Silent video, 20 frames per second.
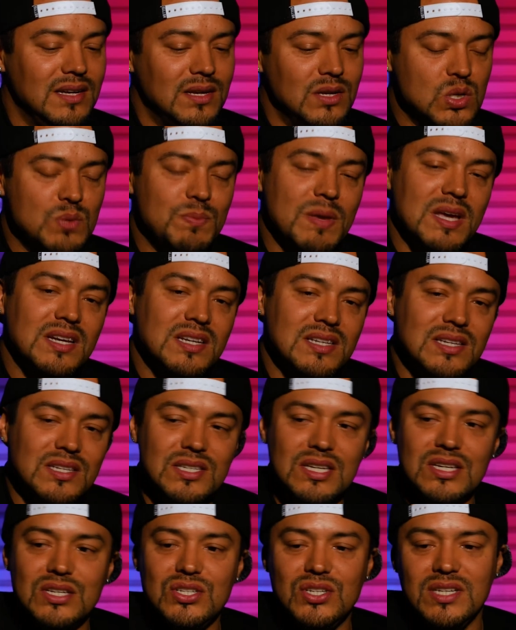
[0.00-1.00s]
You made a
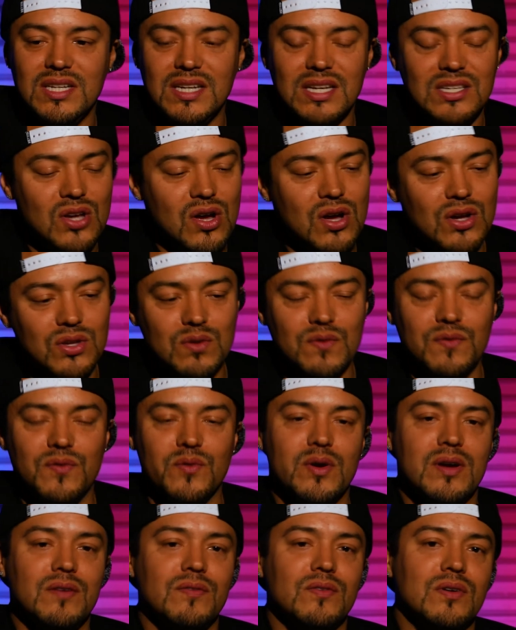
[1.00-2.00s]
decision, it's on you
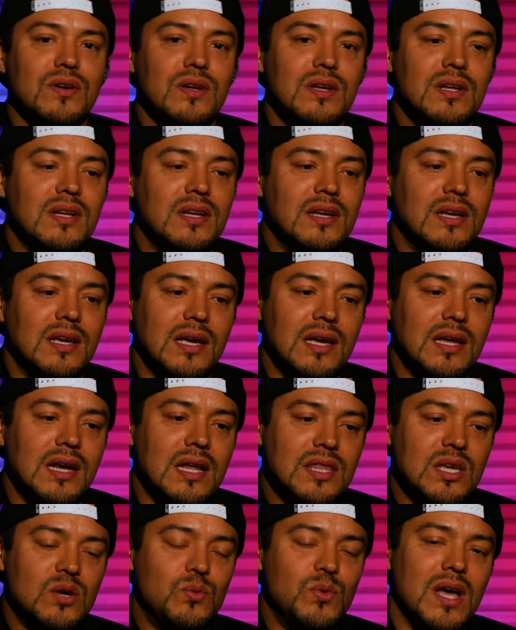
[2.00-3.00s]
forever. And I
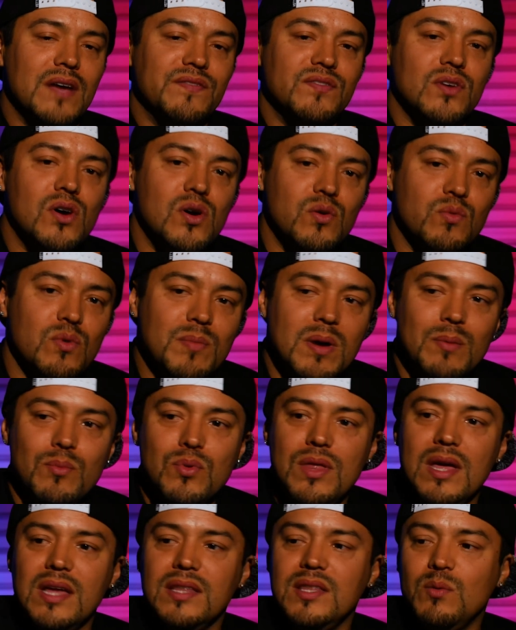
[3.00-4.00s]
think we have to all remember
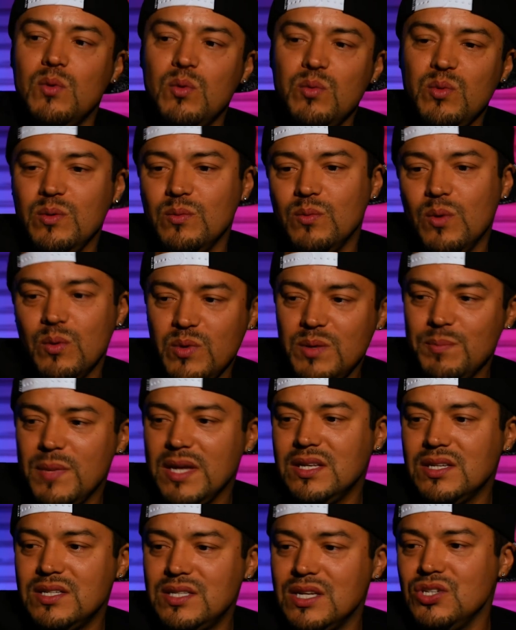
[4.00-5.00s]
that when we
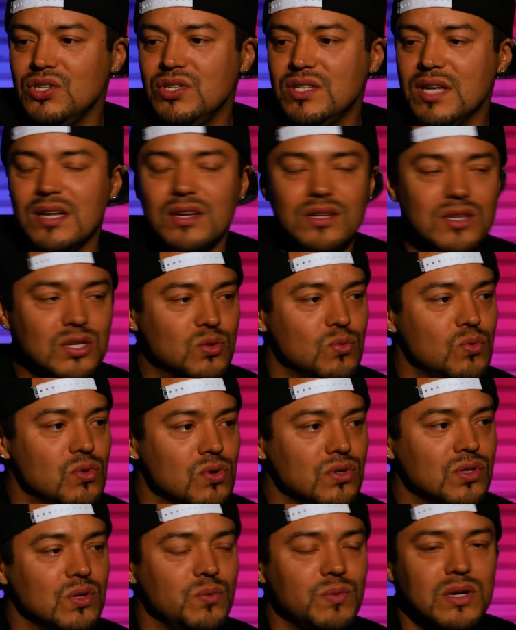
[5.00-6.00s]
make decisions out in this
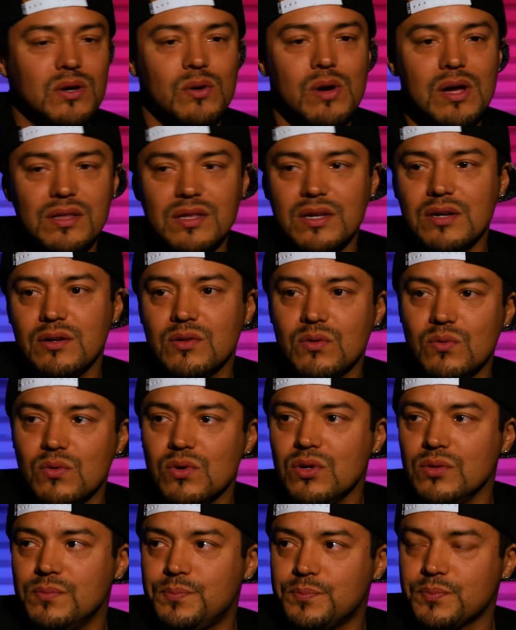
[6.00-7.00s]
world, and we go out there in the
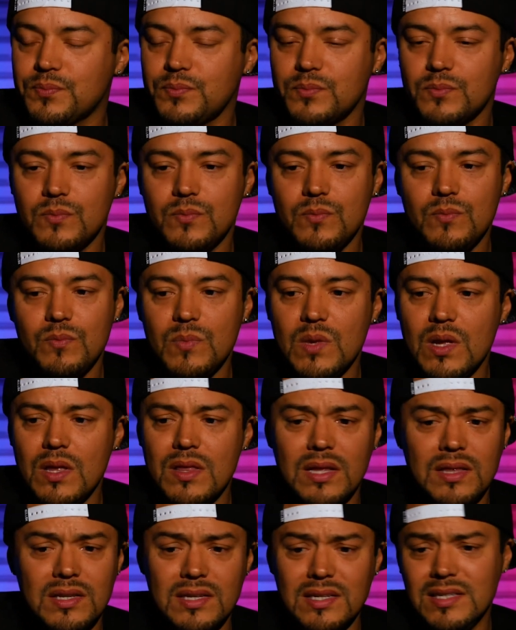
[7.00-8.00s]
world,
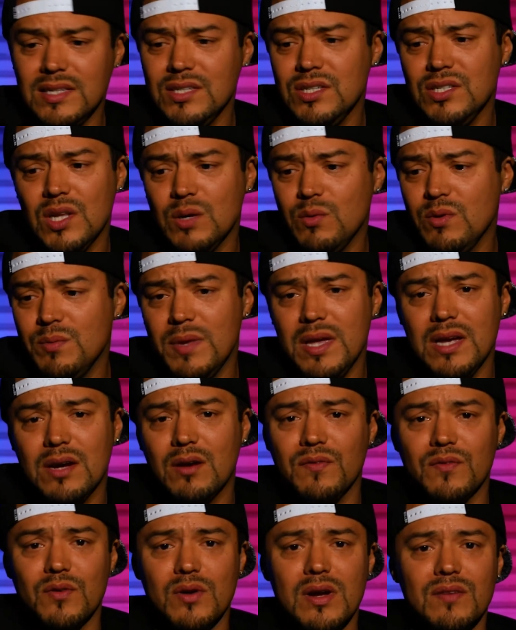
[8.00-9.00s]
that the decisions that we make are
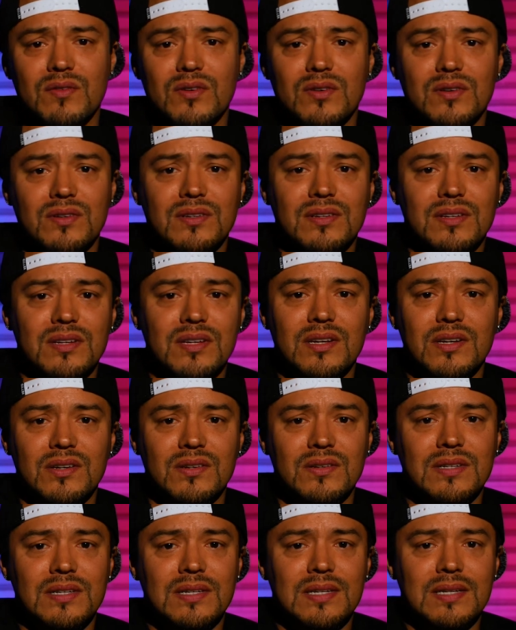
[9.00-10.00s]
forever, you know?
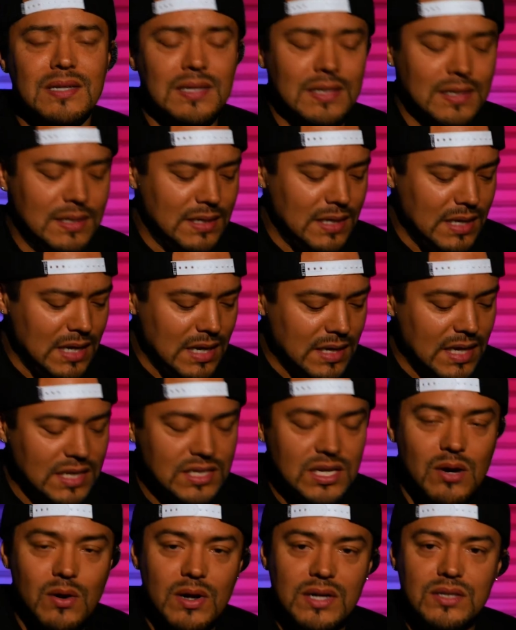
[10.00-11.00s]
And that's
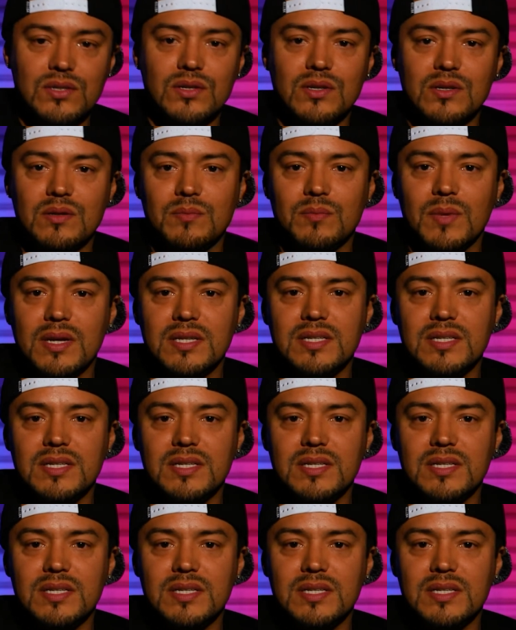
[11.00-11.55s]
how I took my